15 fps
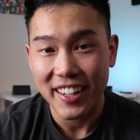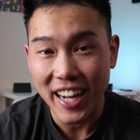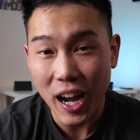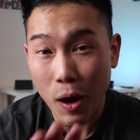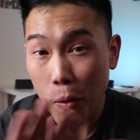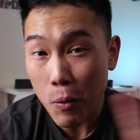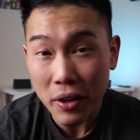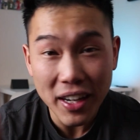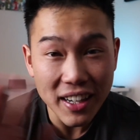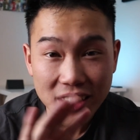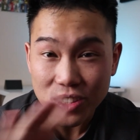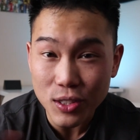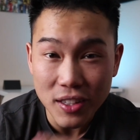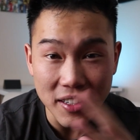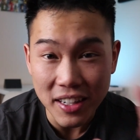Now, I won't get
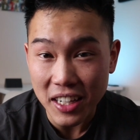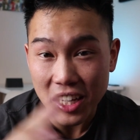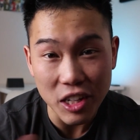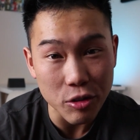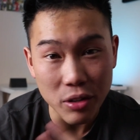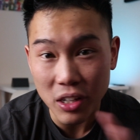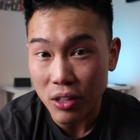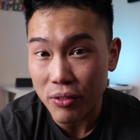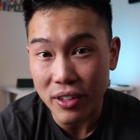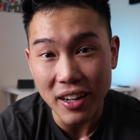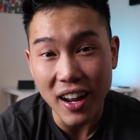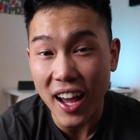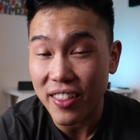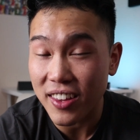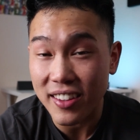into the nitty and gritty of
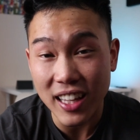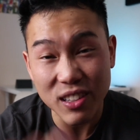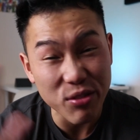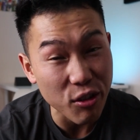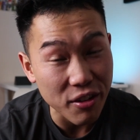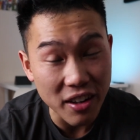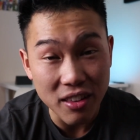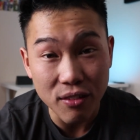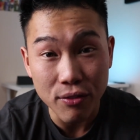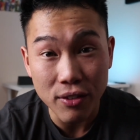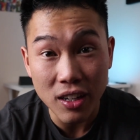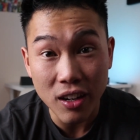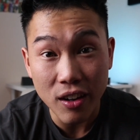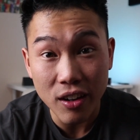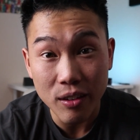it. I think that's for another
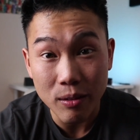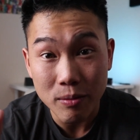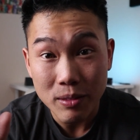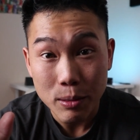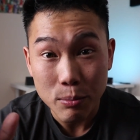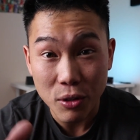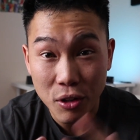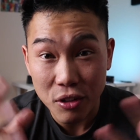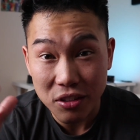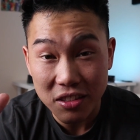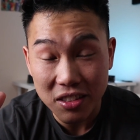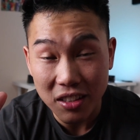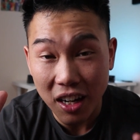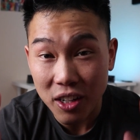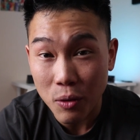video
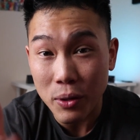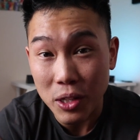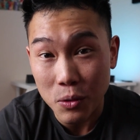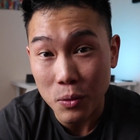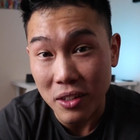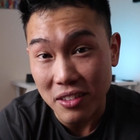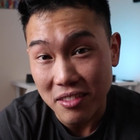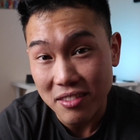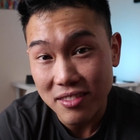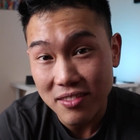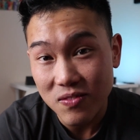because I know what you want.